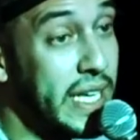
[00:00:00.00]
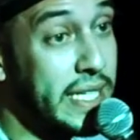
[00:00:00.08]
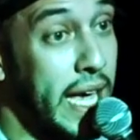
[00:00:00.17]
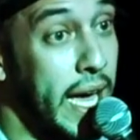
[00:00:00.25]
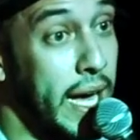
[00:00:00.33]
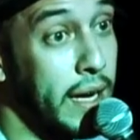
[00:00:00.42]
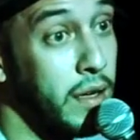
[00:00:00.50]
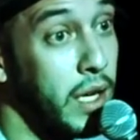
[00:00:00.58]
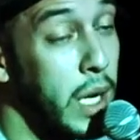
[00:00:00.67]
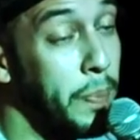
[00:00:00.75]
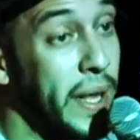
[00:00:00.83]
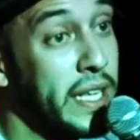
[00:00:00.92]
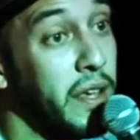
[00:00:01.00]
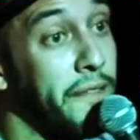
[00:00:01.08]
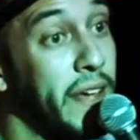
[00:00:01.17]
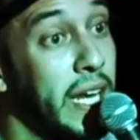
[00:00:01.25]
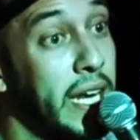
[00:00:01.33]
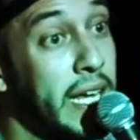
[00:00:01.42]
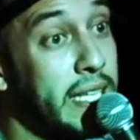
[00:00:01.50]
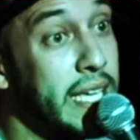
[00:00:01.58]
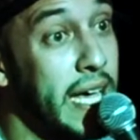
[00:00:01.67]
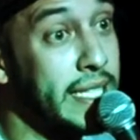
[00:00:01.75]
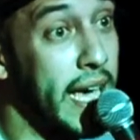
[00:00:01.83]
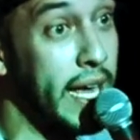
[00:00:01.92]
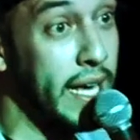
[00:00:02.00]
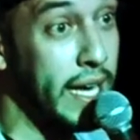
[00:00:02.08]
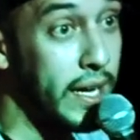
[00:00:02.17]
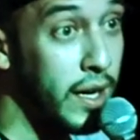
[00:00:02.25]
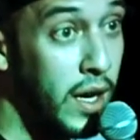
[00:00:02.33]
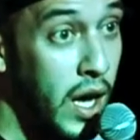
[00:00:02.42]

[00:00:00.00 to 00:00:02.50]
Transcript: Billy Zane. He played the villain in Titanic.